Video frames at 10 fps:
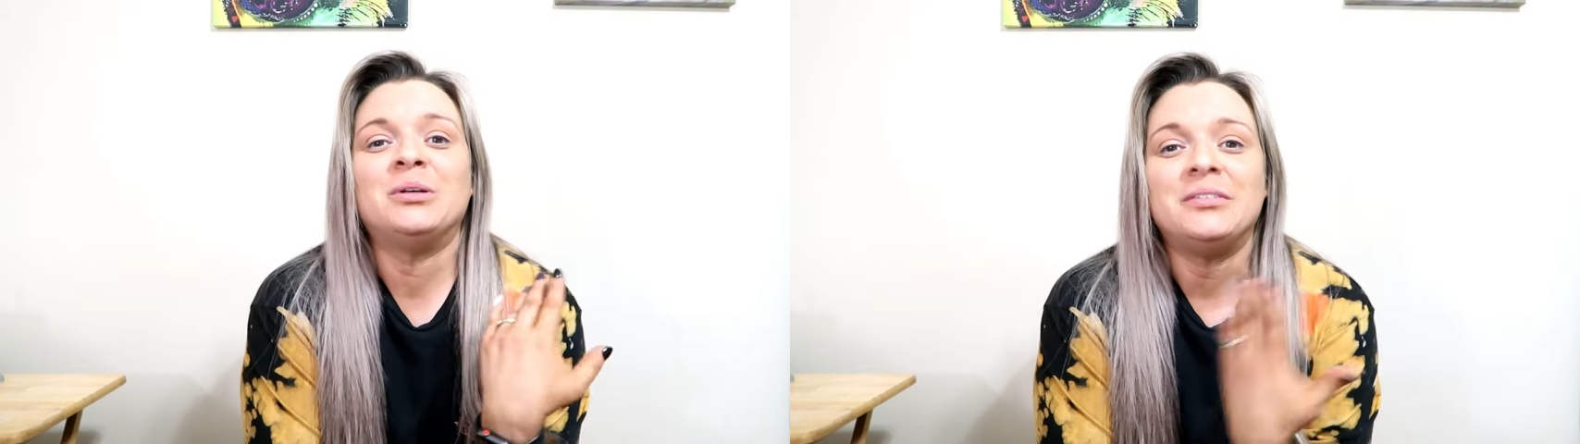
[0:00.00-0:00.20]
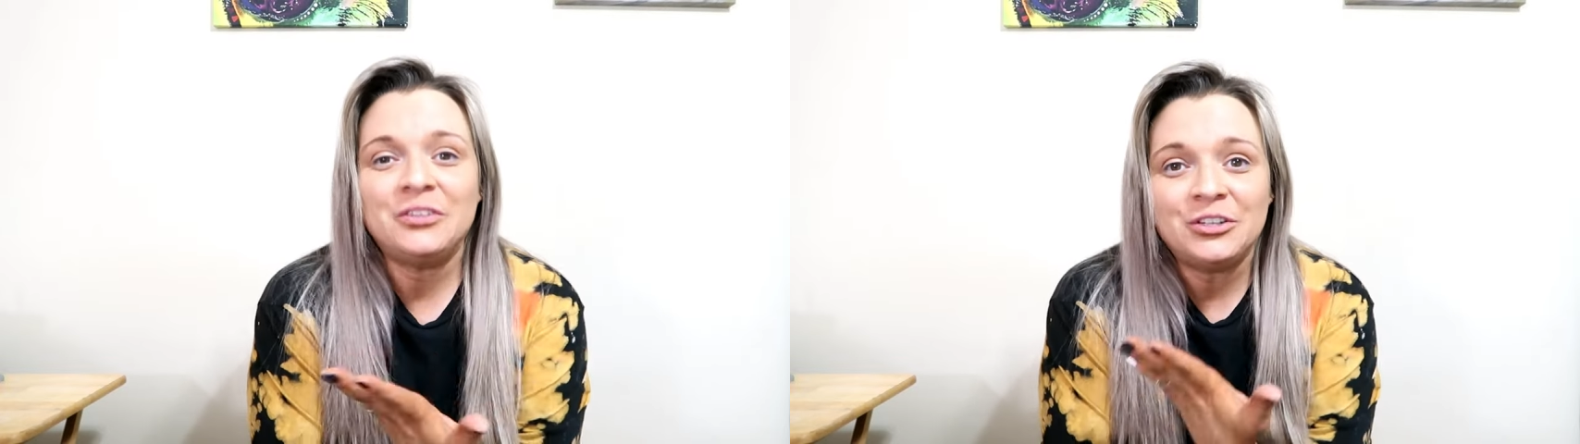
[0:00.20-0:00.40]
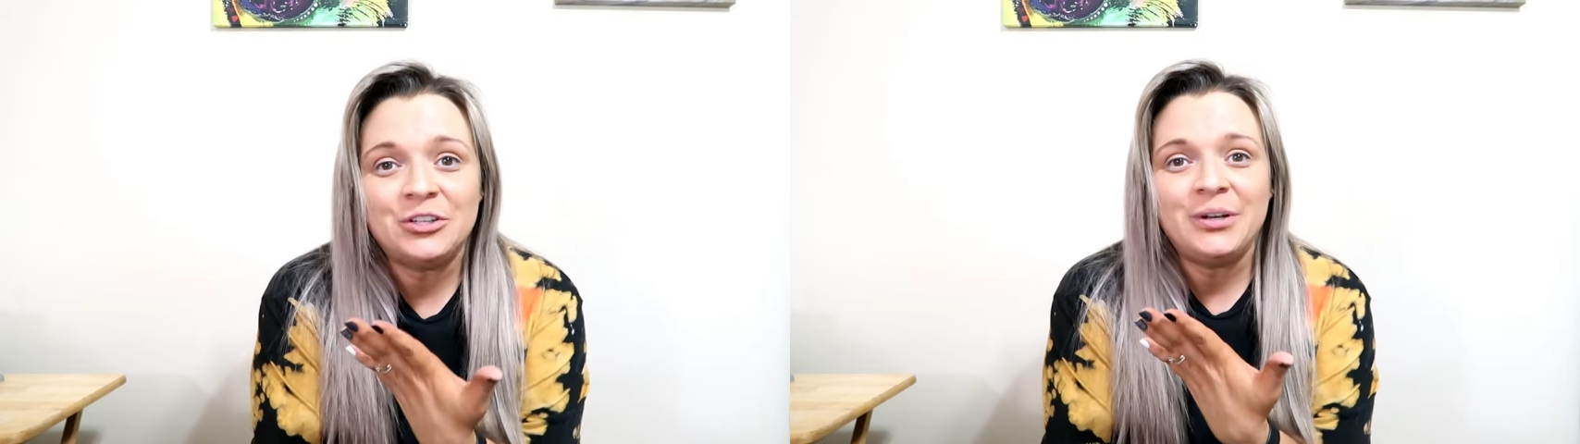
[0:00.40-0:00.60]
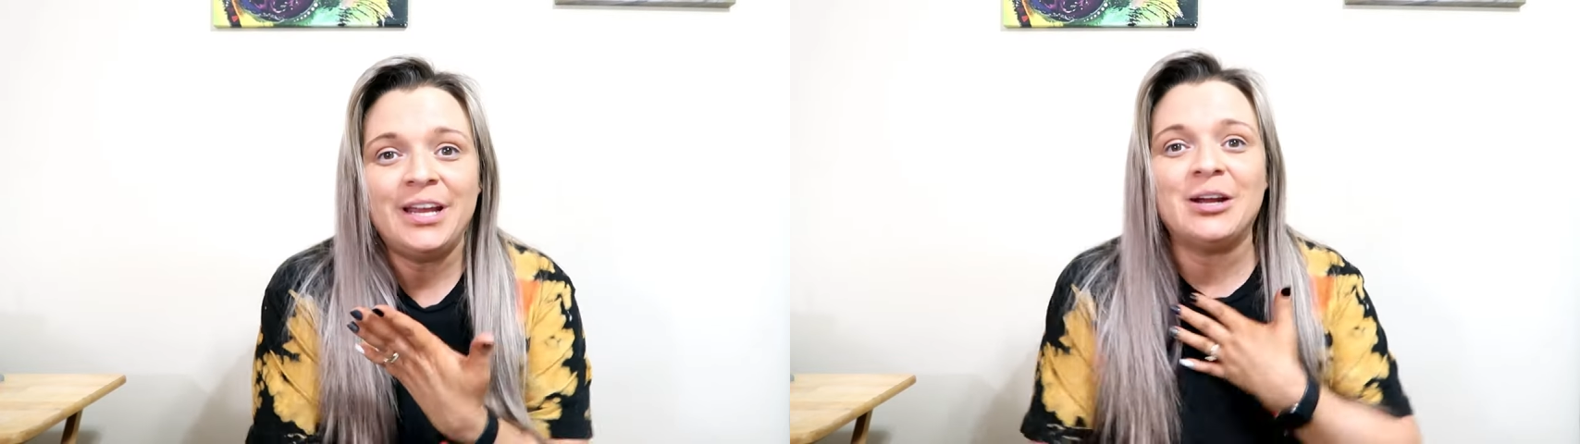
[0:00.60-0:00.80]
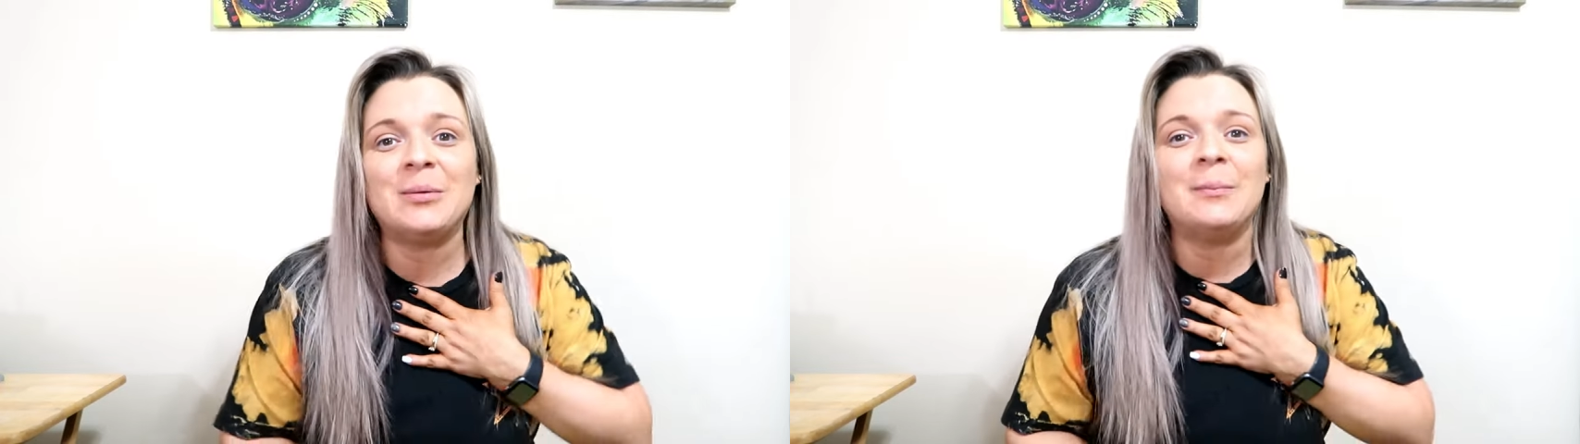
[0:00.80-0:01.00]
If you're new
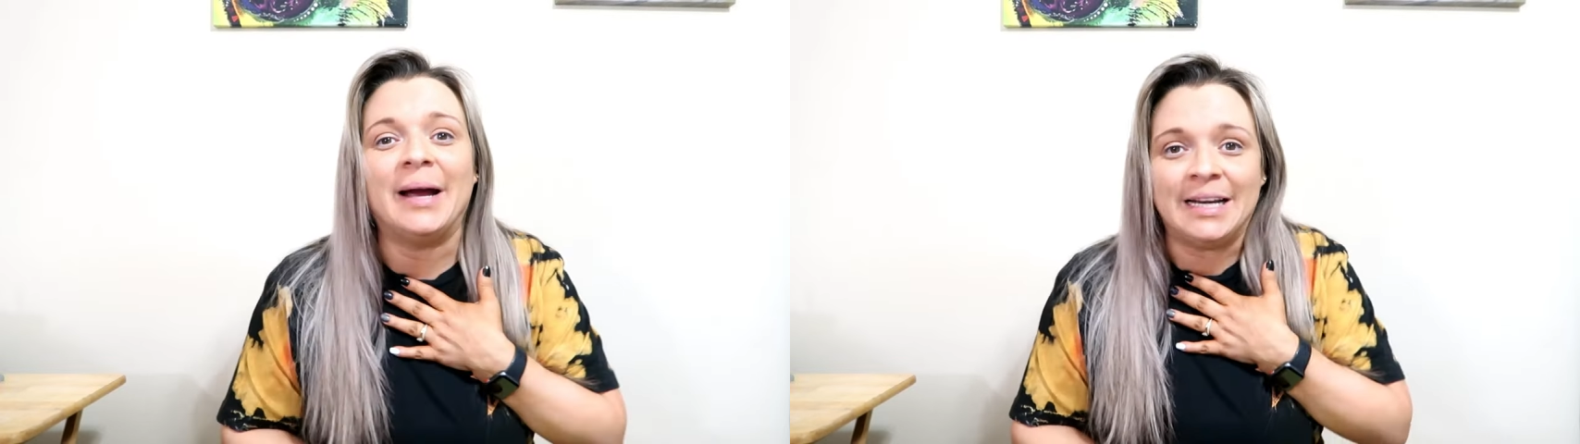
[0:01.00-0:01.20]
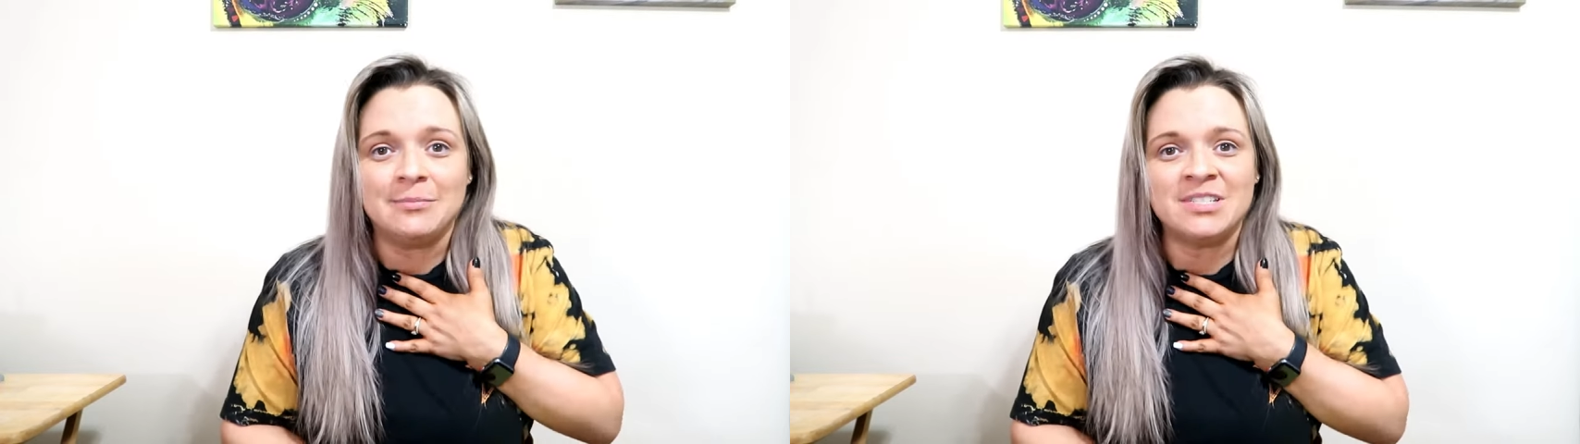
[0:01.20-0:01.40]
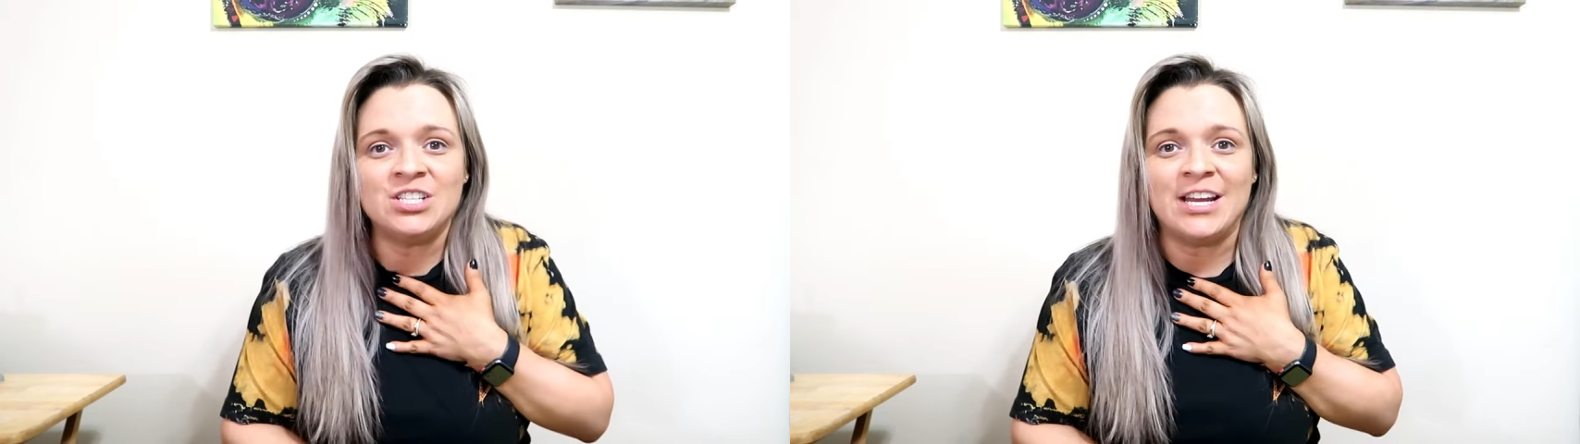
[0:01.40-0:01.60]
here, my name is